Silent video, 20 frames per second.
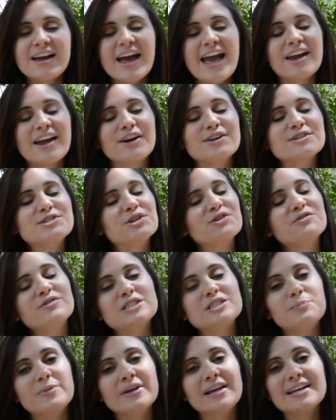and our
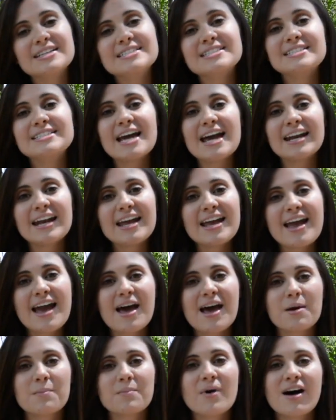service begins 10
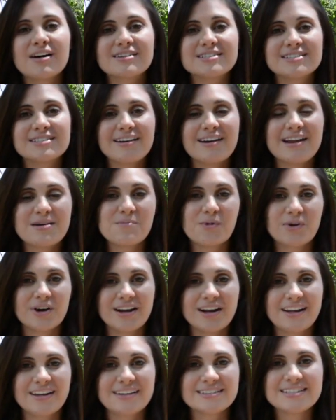a.m. on Sunday
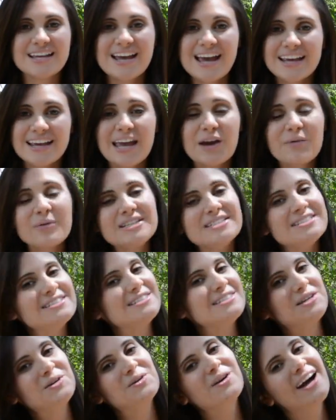mornings. Can't wait to
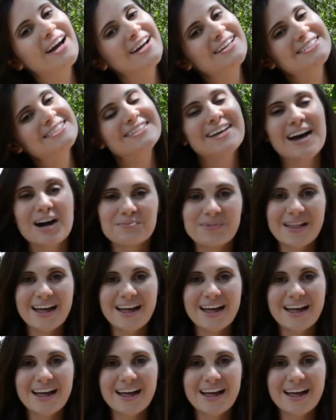see you guys. God